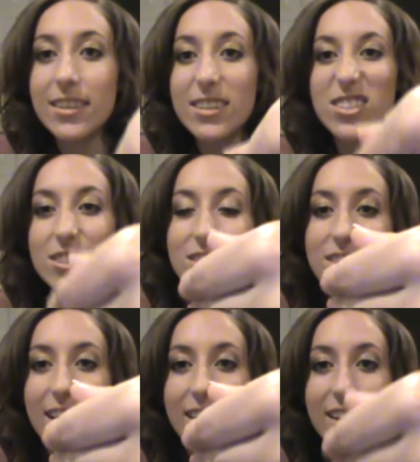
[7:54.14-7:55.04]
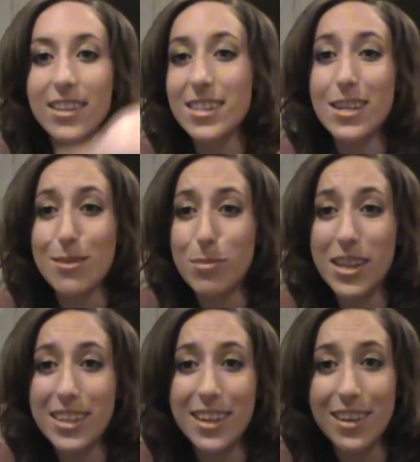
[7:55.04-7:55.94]
It's just shiny because I didn't
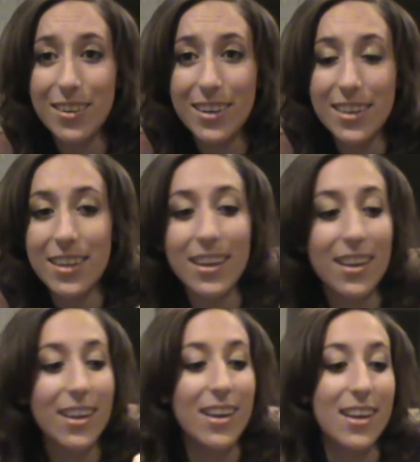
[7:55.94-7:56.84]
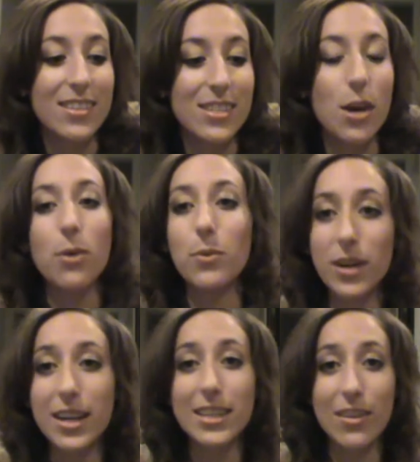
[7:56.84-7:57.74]
blend it in or anything. So
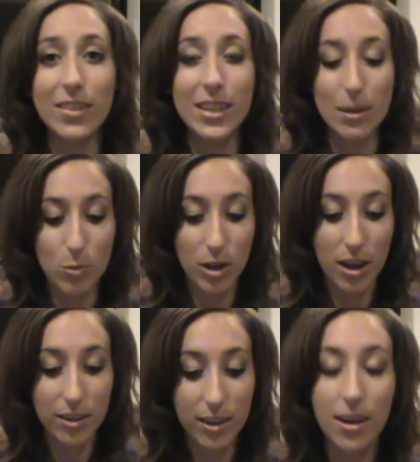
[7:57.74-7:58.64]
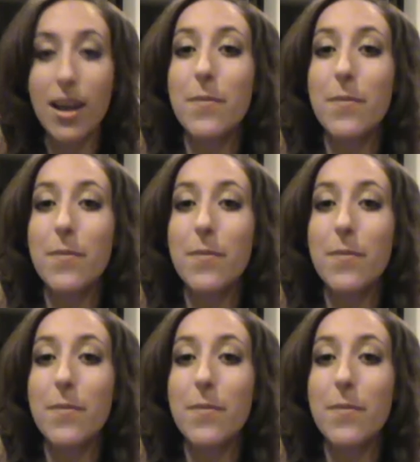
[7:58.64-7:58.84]
we're gonna definitely need more color.